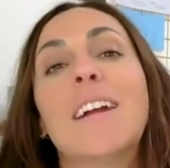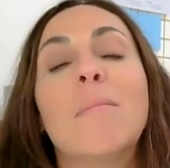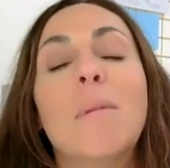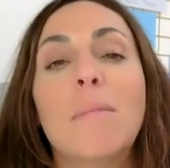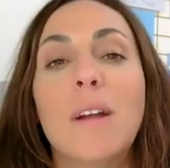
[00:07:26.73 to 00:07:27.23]
I
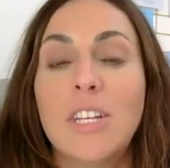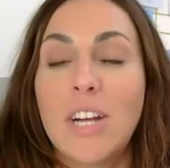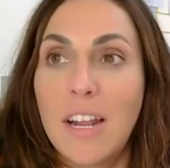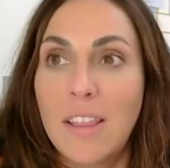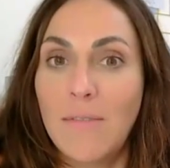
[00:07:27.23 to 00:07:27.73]
remember I
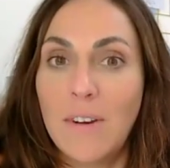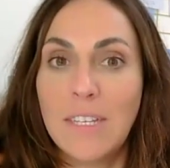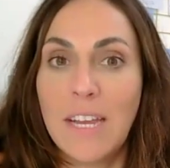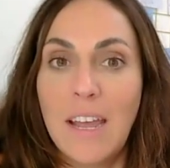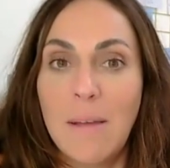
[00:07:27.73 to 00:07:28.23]
tried it the
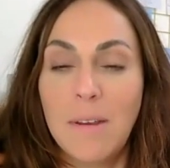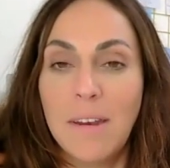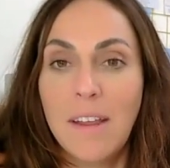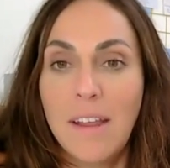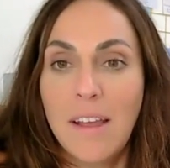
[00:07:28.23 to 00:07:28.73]
first time
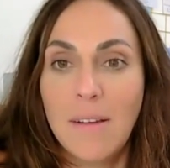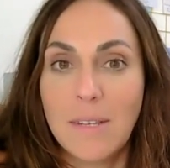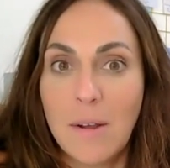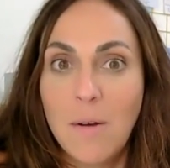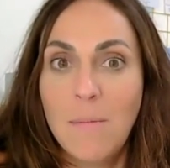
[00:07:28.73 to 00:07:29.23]
and
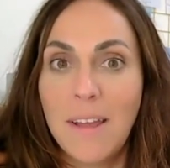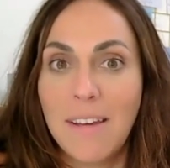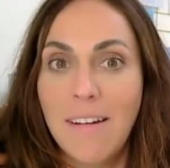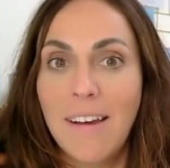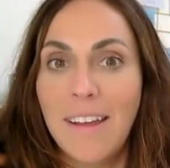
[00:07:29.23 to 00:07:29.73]
it's like, oh my
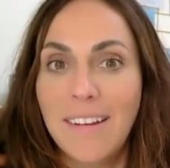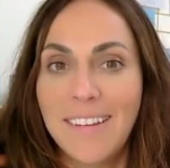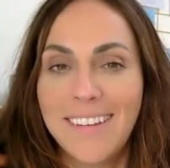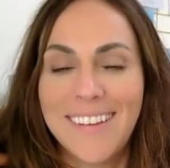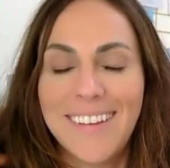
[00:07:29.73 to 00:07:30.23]

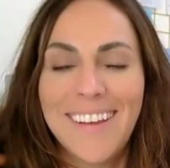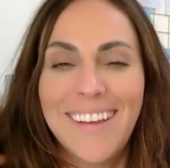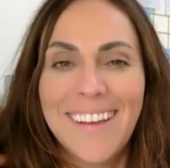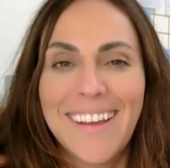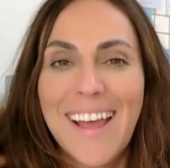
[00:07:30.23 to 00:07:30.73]

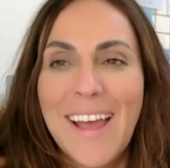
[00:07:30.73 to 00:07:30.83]
God.